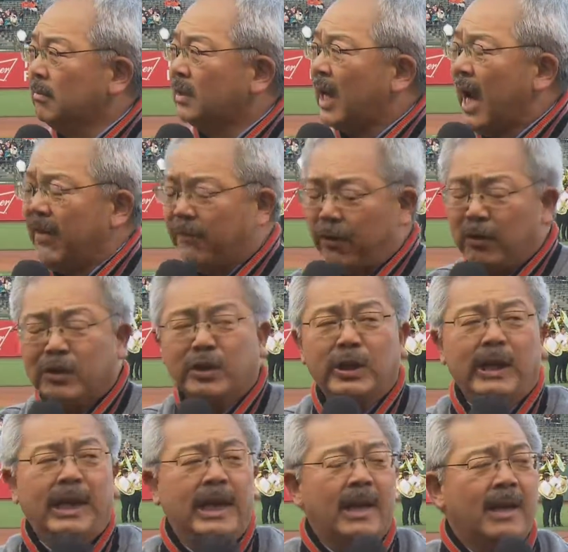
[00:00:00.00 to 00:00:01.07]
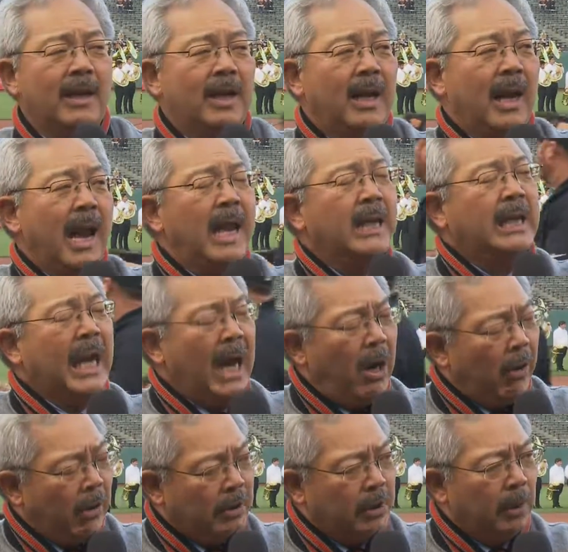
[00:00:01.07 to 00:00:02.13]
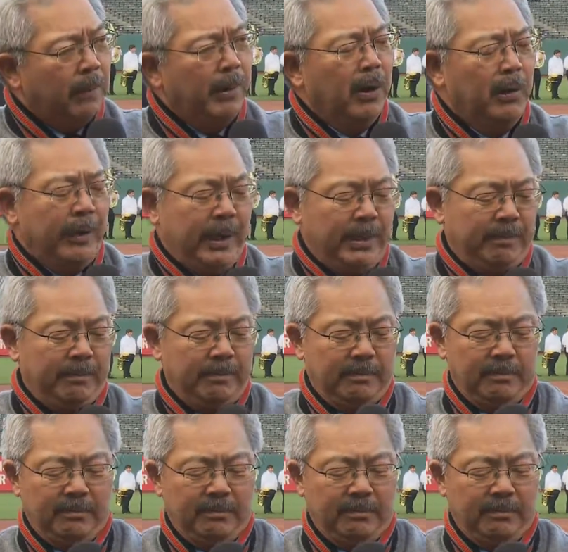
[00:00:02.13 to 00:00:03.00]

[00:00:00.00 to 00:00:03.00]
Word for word: diversity, and character building.